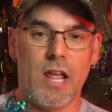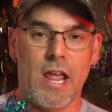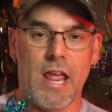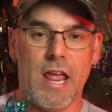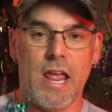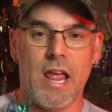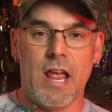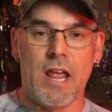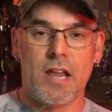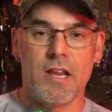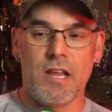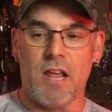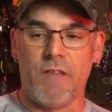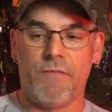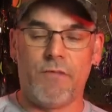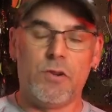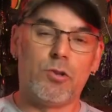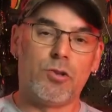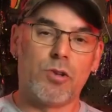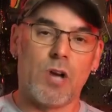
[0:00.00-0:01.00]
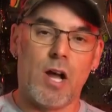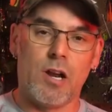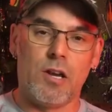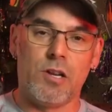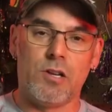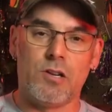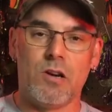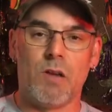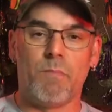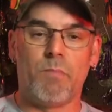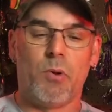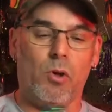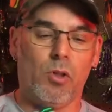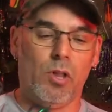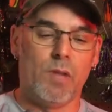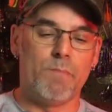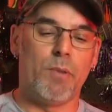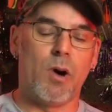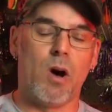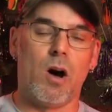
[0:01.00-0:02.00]
And if you try to do a pull
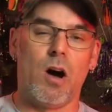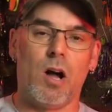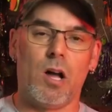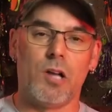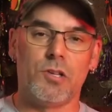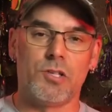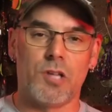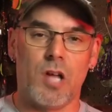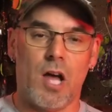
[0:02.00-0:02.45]
and pause,